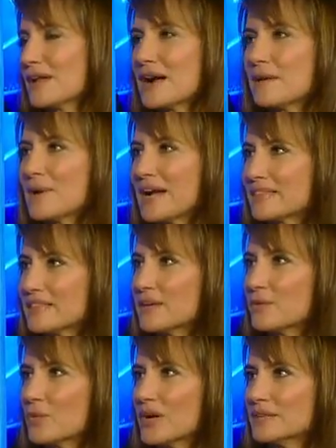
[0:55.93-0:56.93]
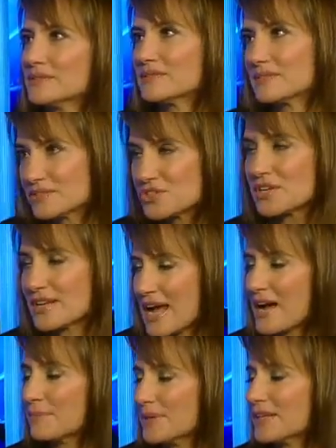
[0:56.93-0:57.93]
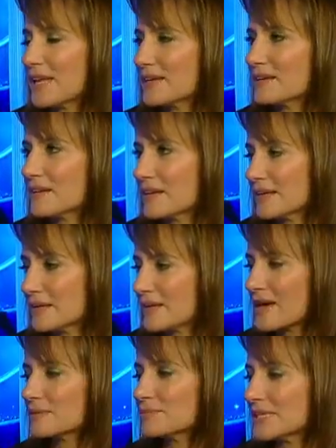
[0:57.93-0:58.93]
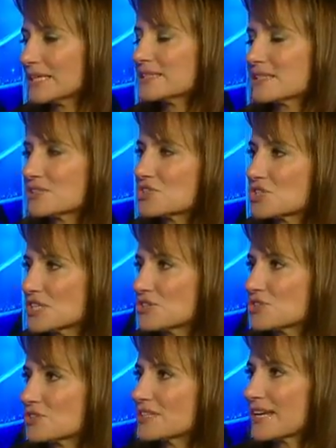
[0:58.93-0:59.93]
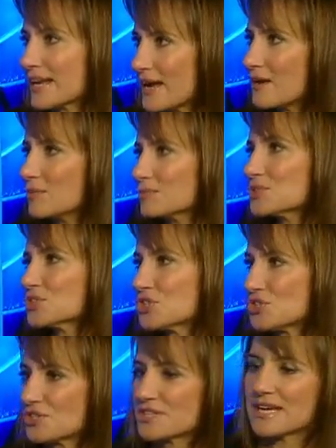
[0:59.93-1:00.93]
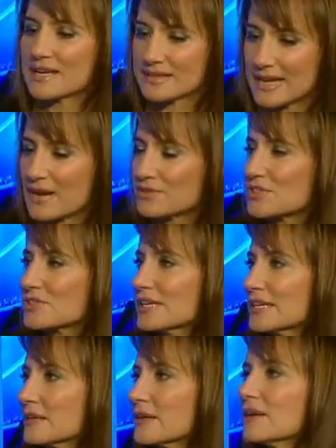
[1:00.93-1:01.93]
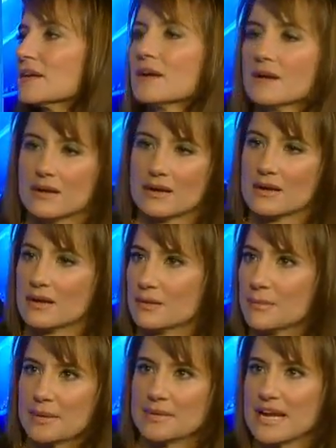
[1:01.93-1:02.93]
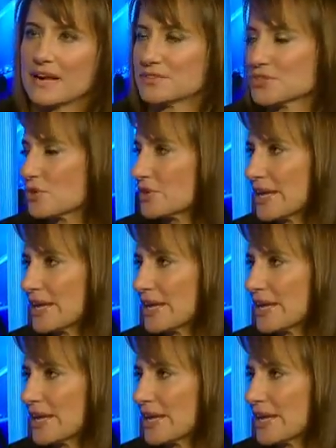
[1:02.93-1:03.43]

I think what should happen, and in a lot of places, she should get help. She should get counseling, maybe have to go to